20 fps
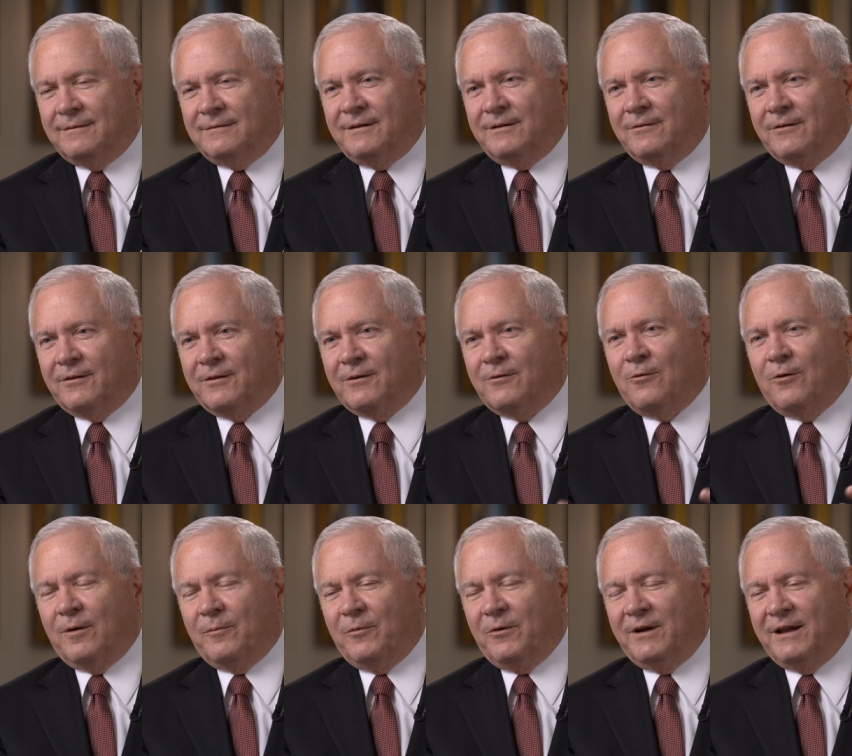You're the
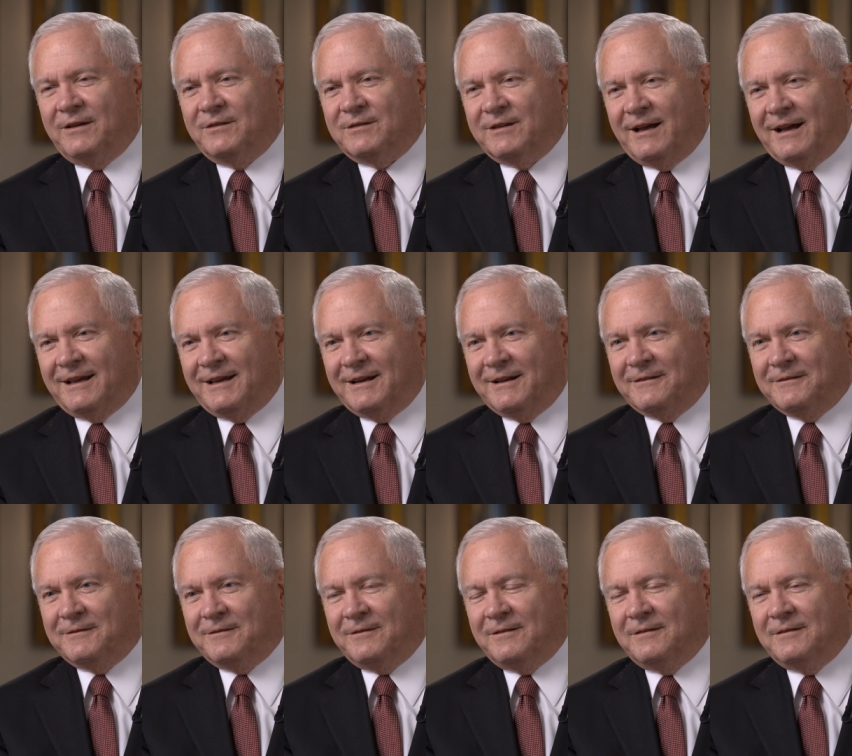corporate
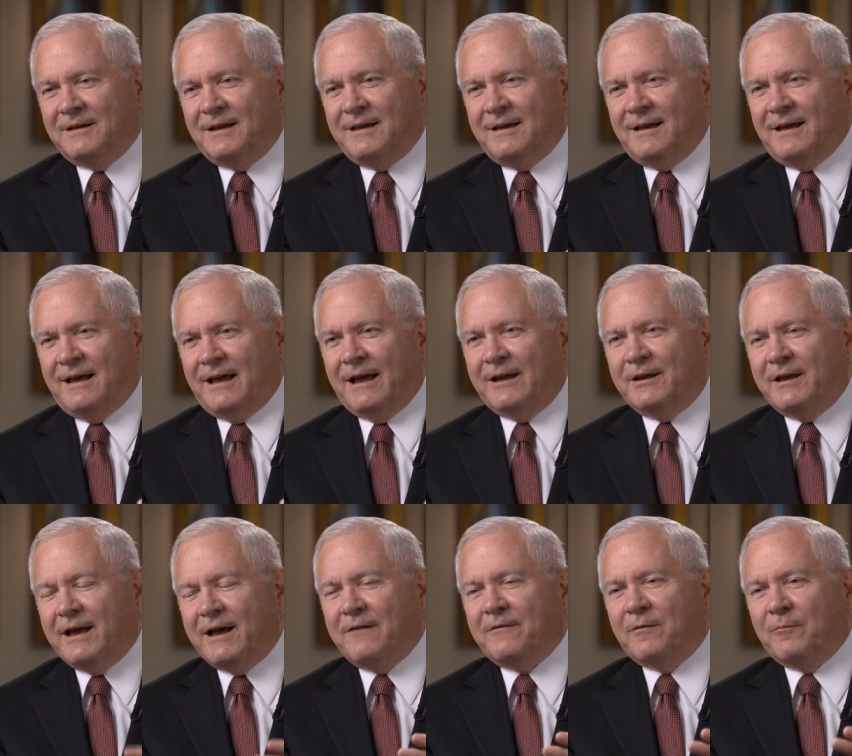executive, and you
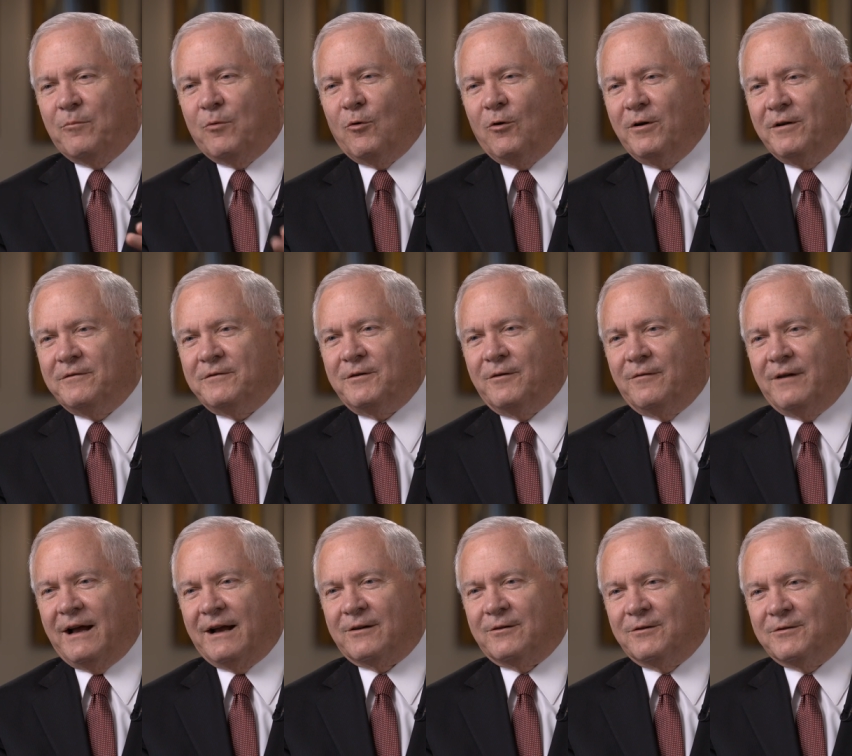have a board of
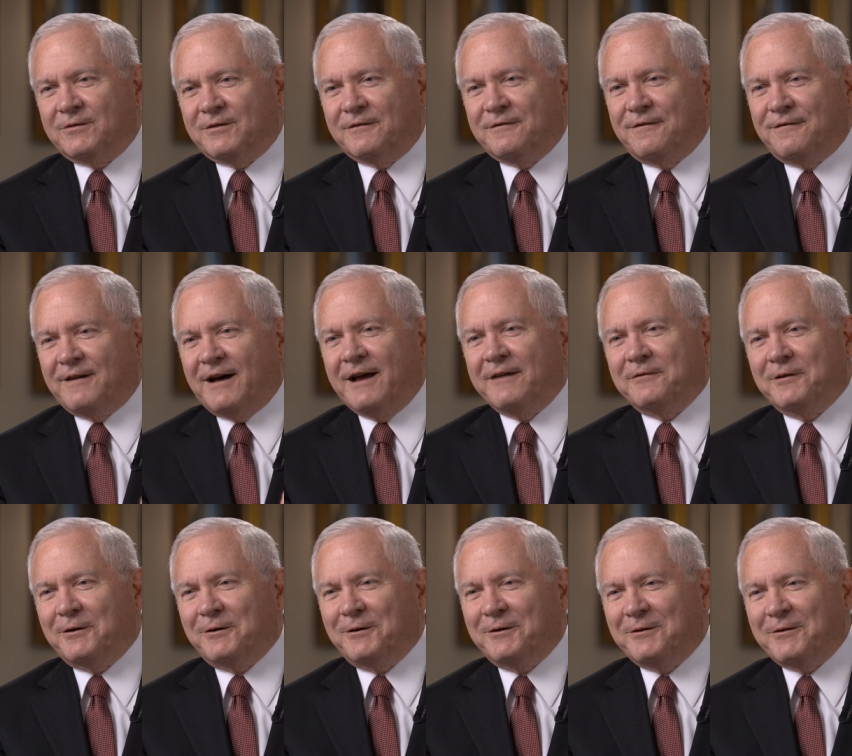directors of five
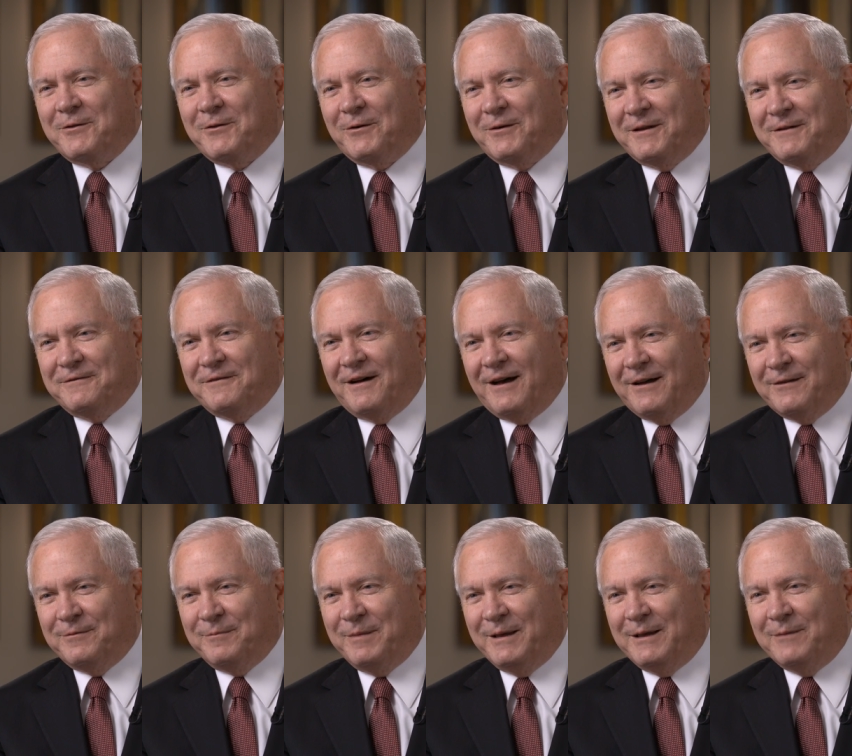hundred
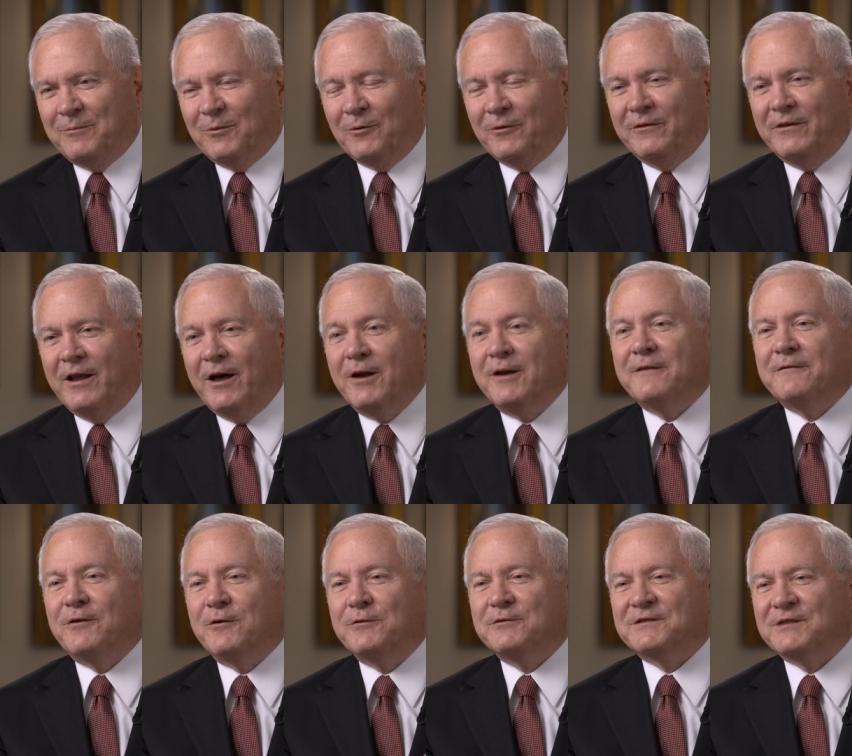thirty-five people, none
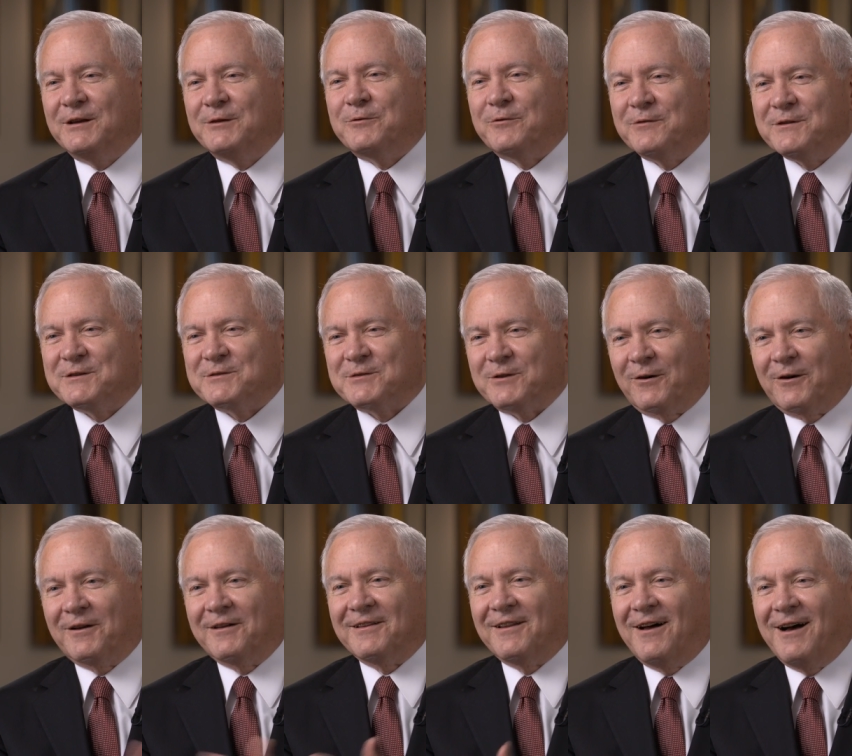of whose interests
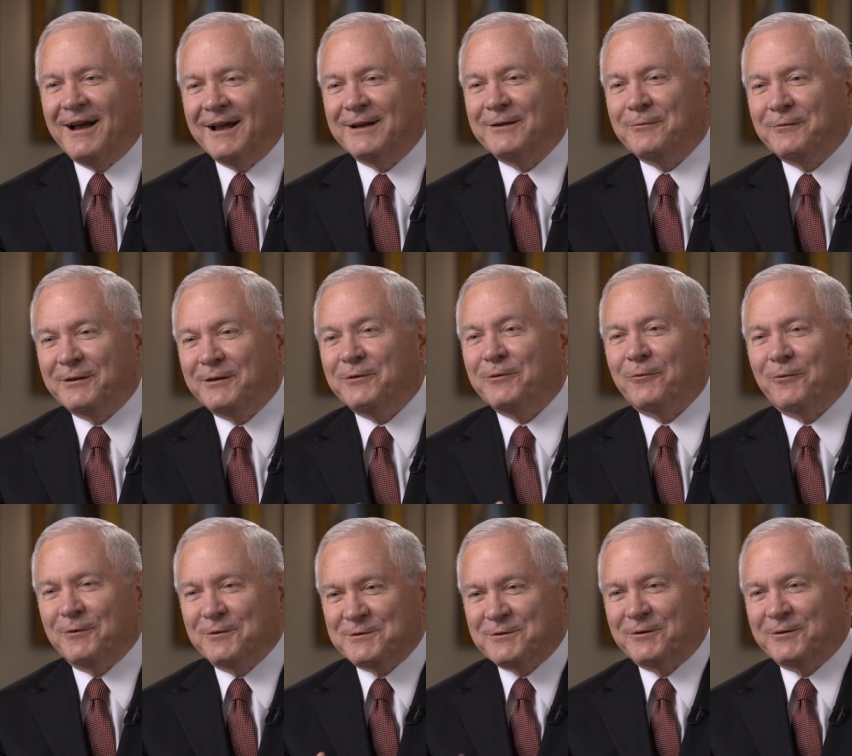are aligned with
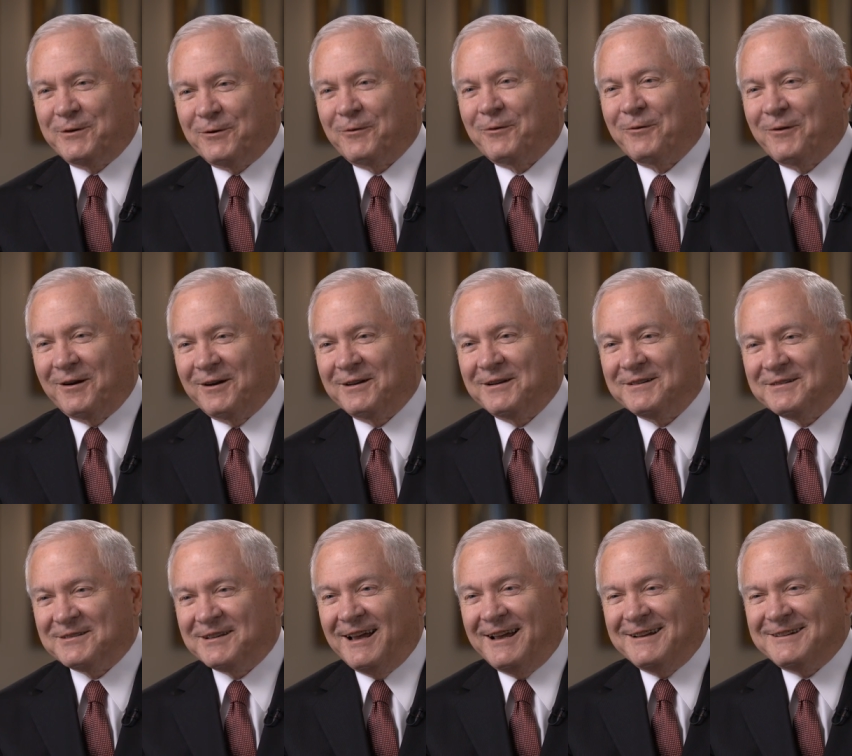yours or your
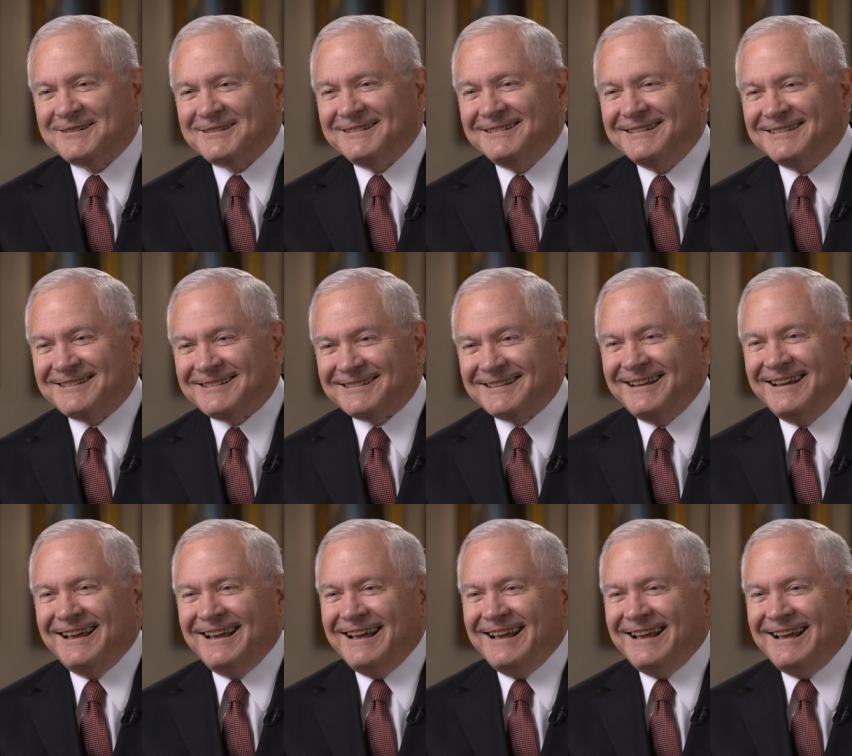organization's."